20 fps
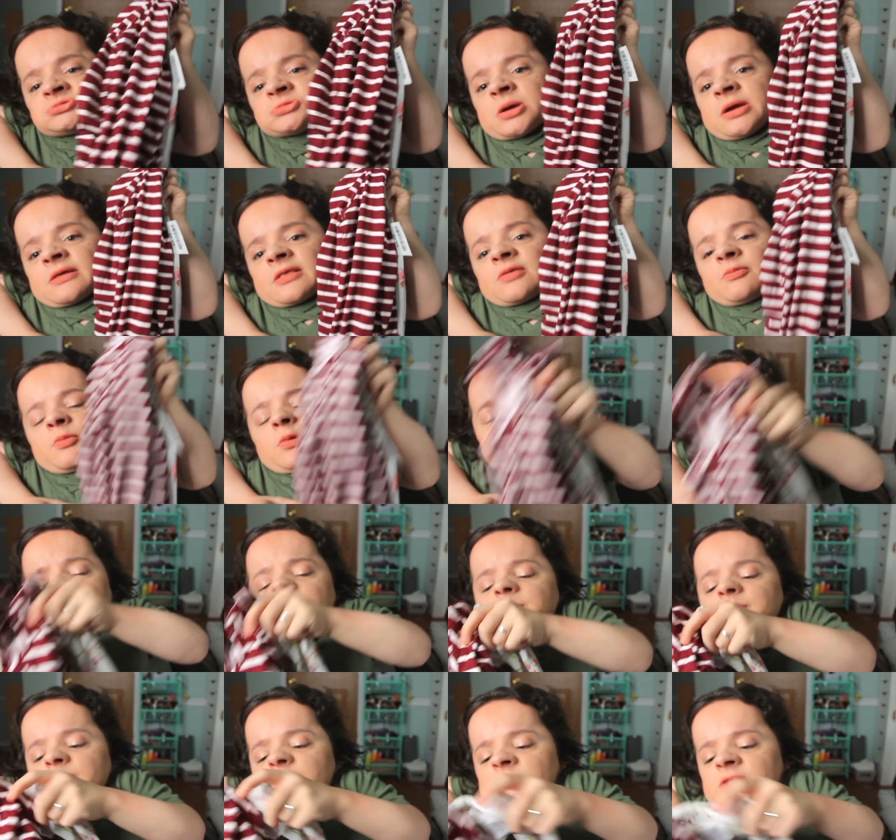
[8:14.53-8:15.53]
dress,
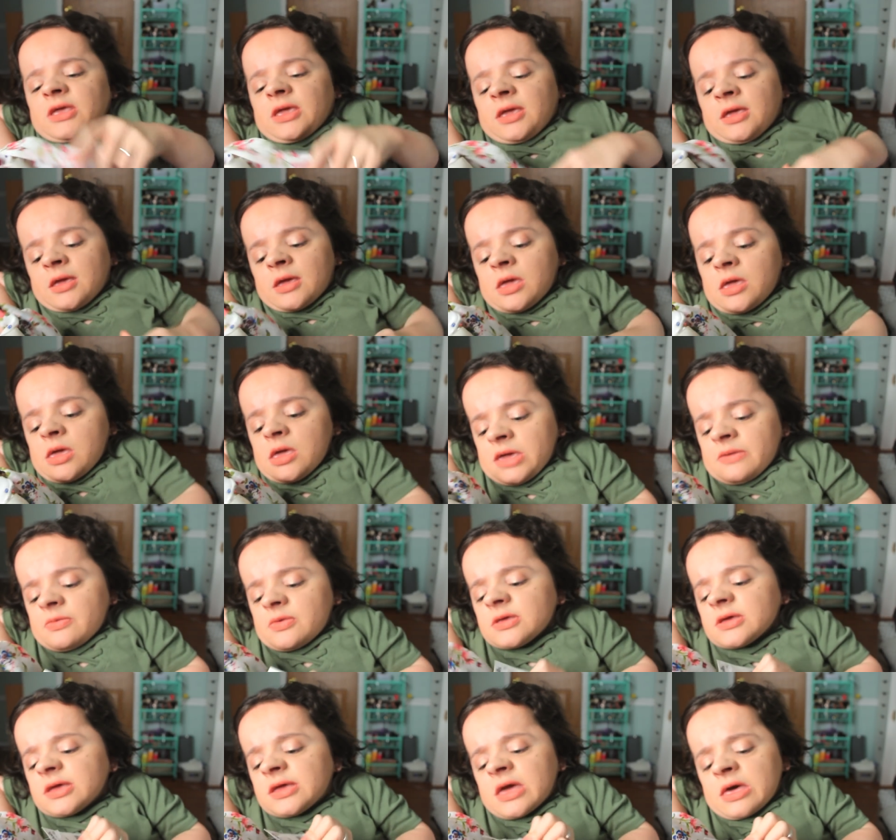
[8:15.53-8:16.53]
but they came
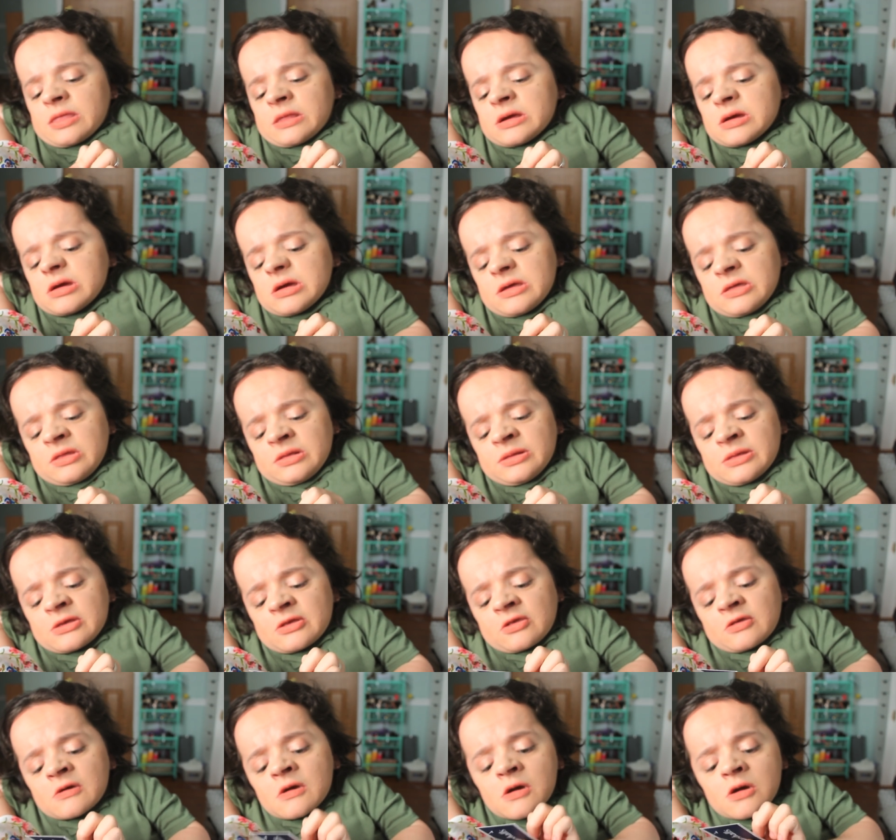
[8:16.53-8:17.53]
together and
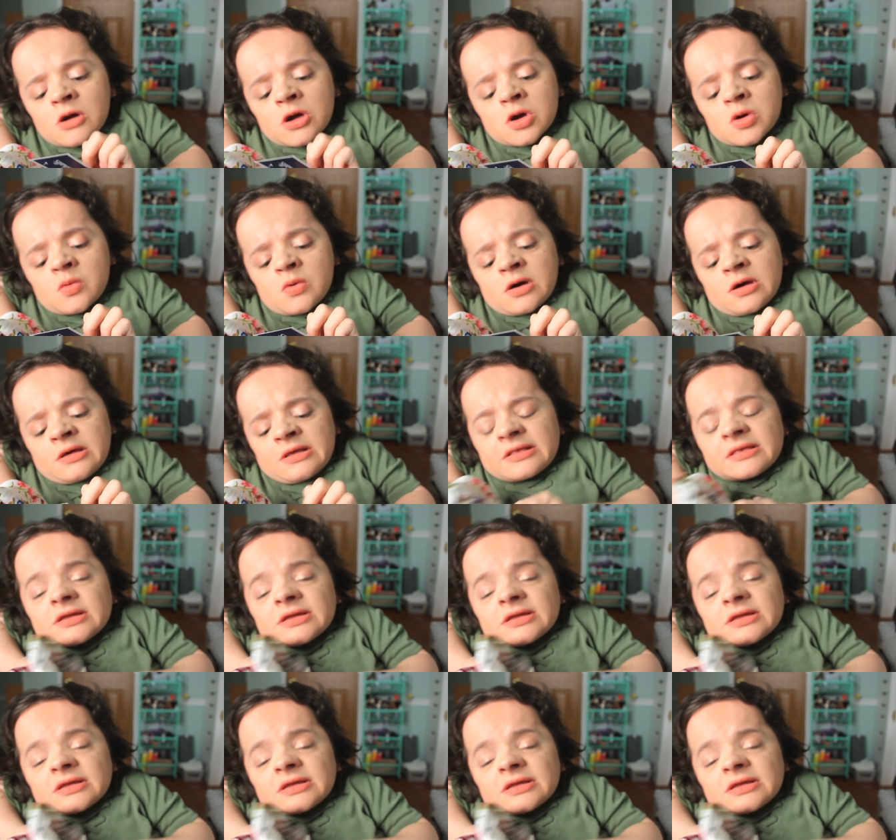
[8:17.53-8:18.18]
this was